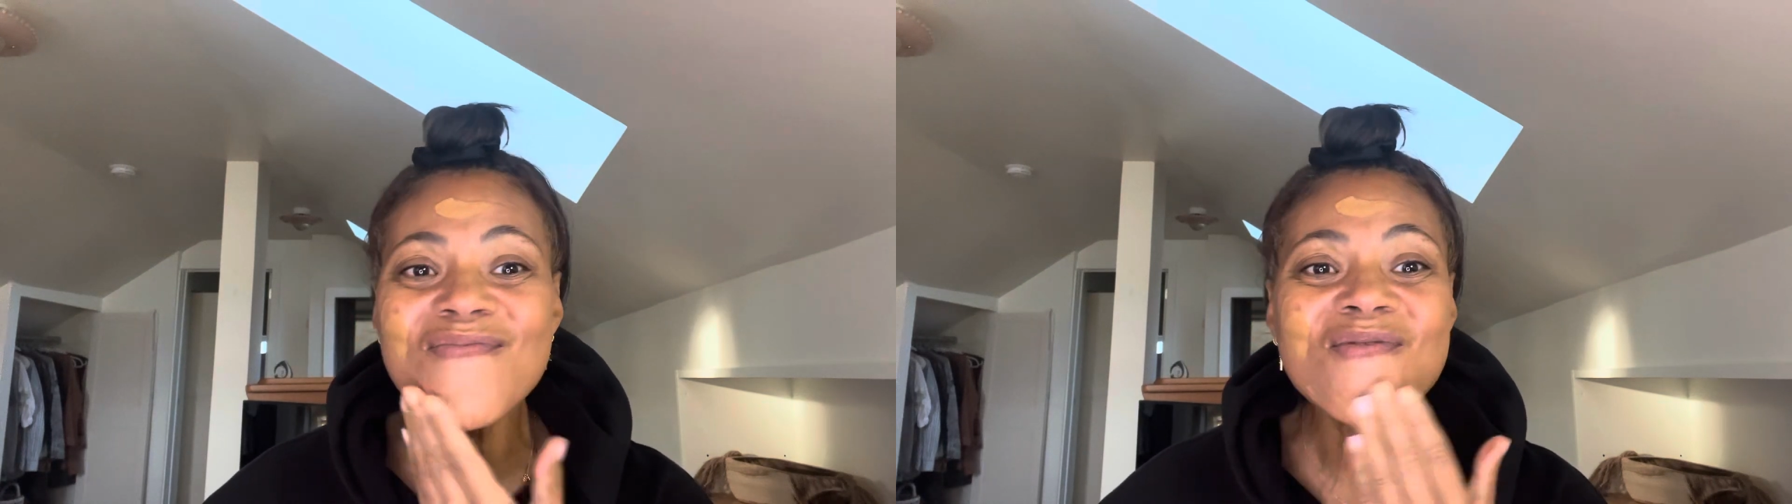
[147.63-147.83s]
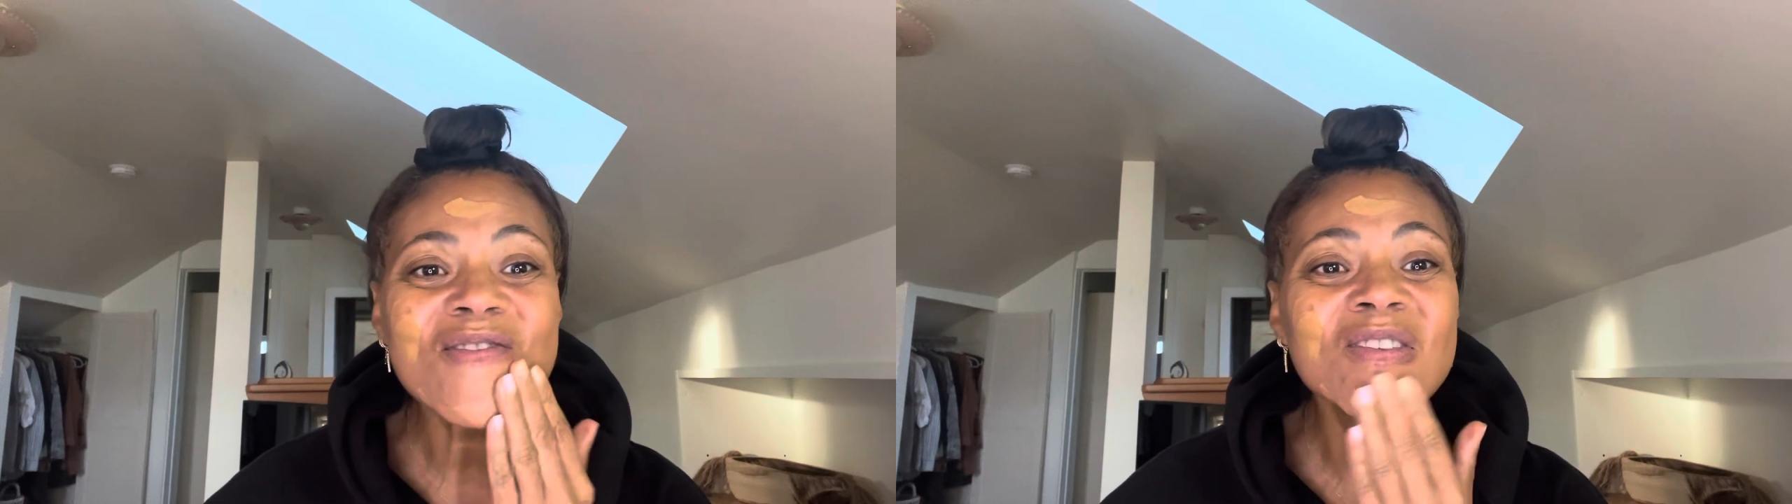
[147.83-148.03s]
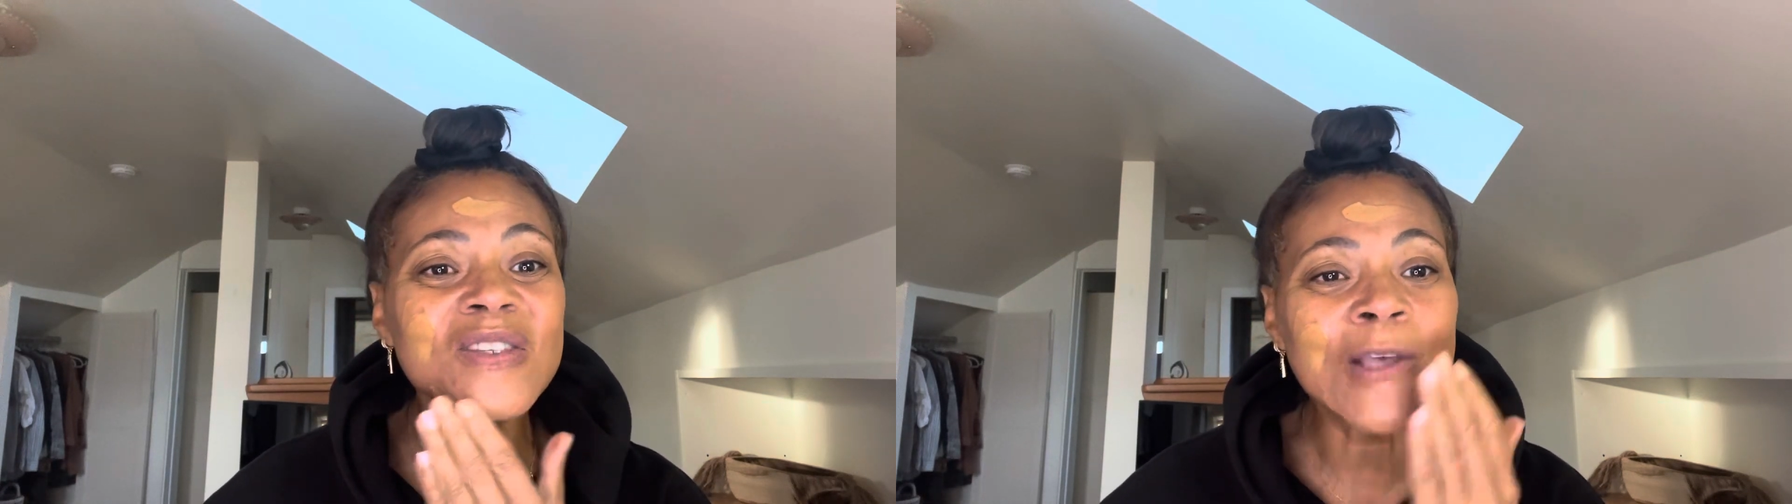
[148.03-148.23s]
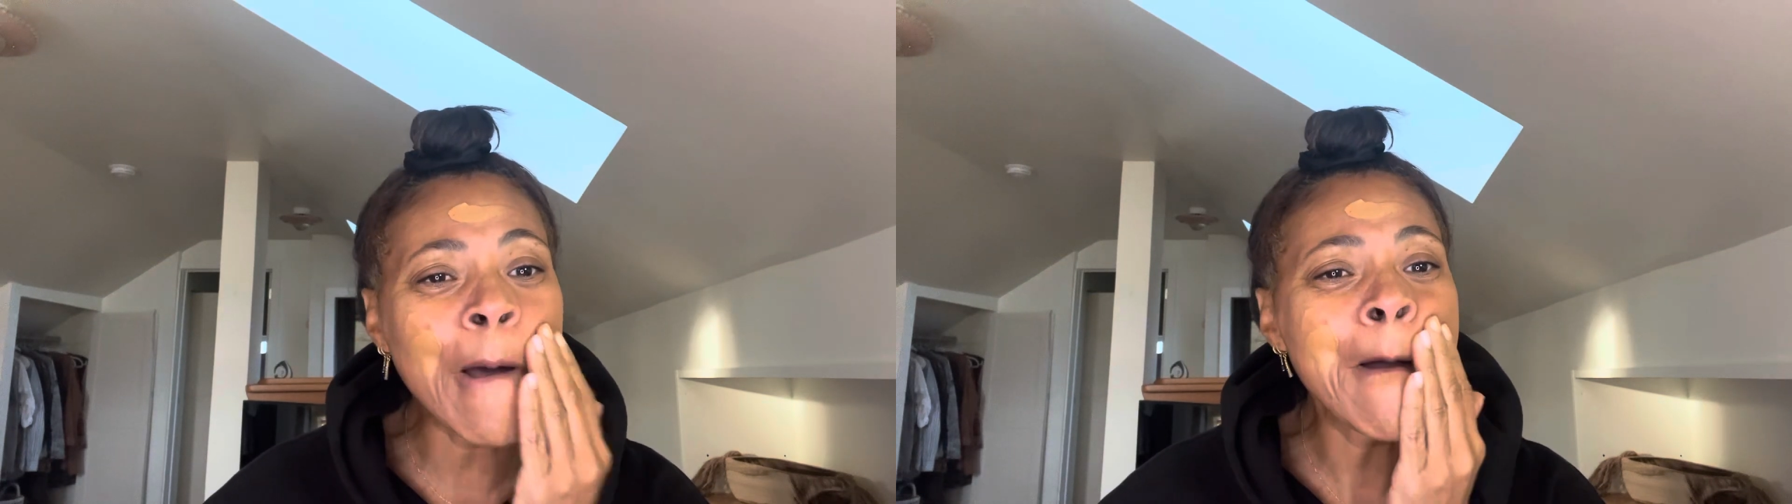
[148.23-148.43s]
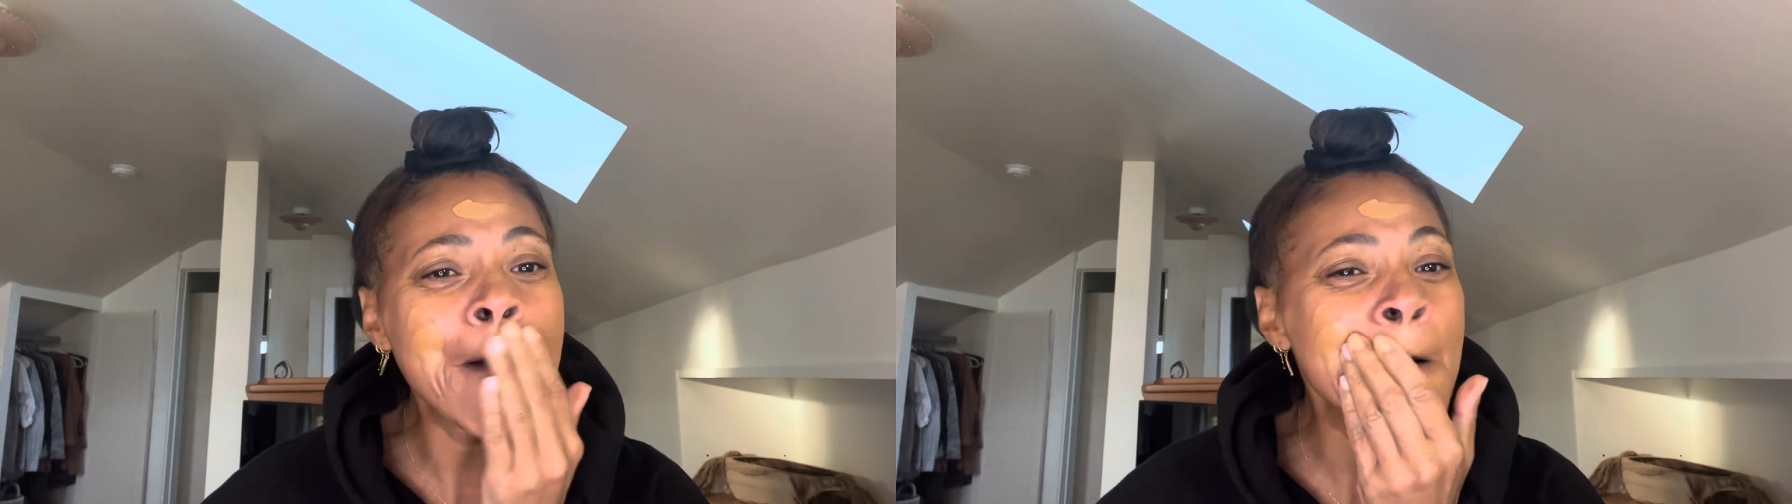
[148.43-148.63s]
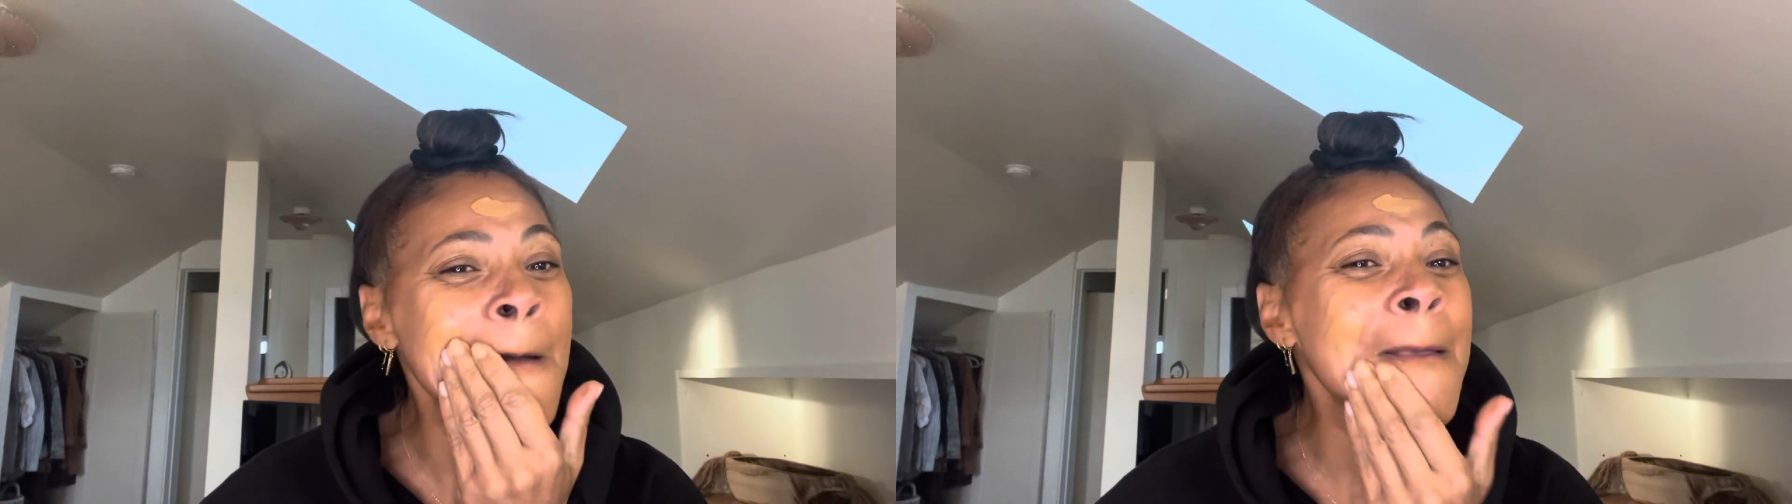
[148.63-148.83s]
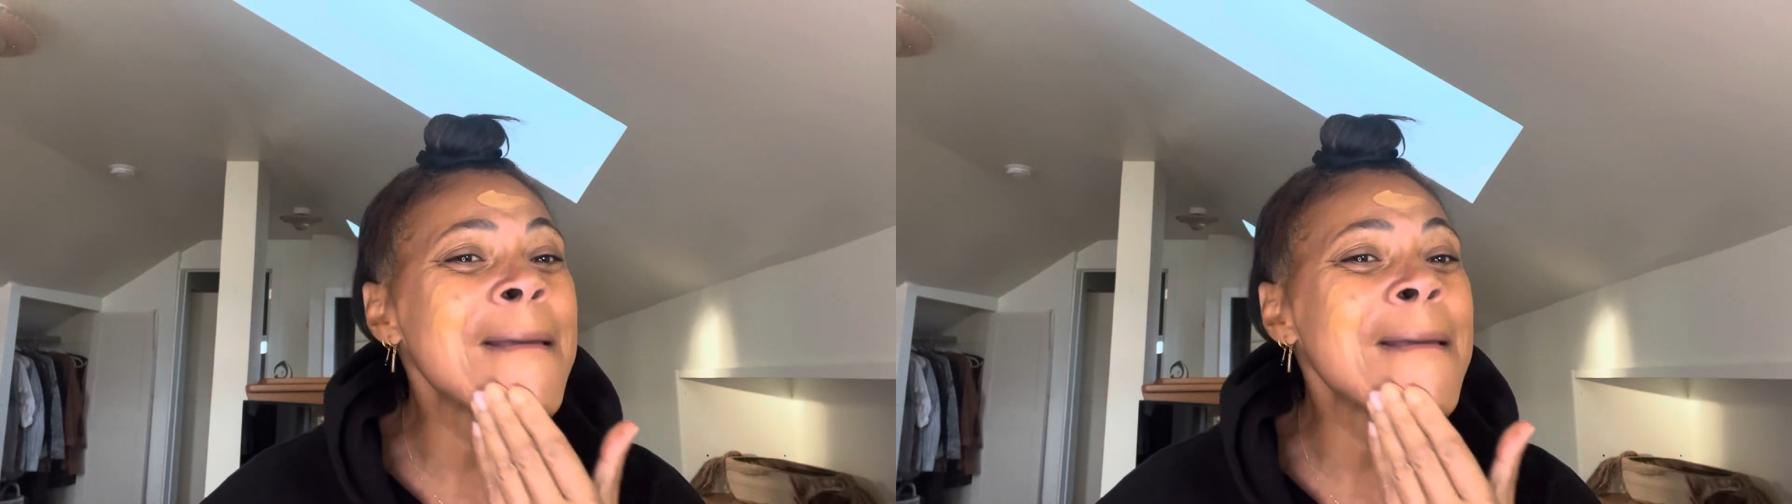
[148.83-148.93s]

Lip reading: Looks so